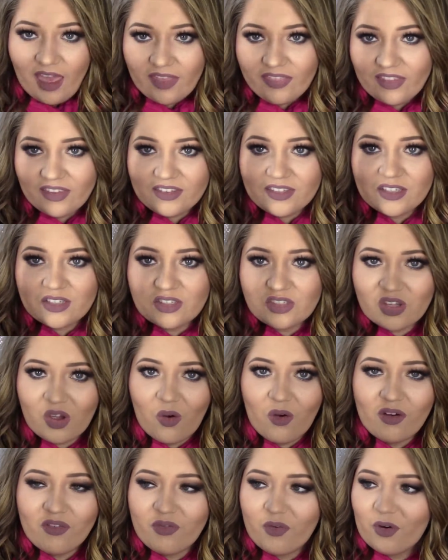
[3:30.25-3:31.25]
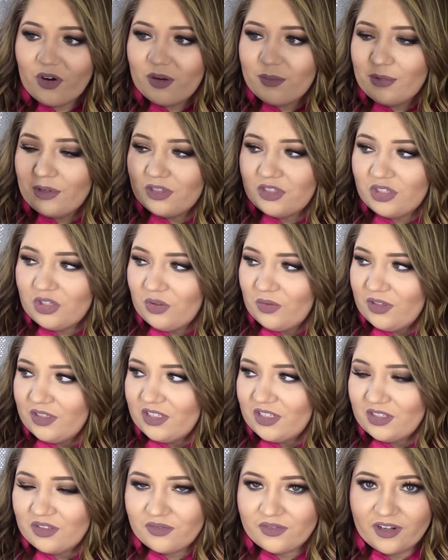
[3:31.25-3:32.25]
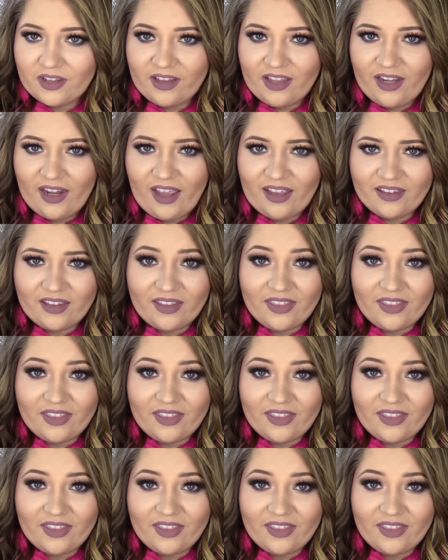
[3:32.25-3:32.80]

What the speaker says: And this is so affordable too, which is really nice.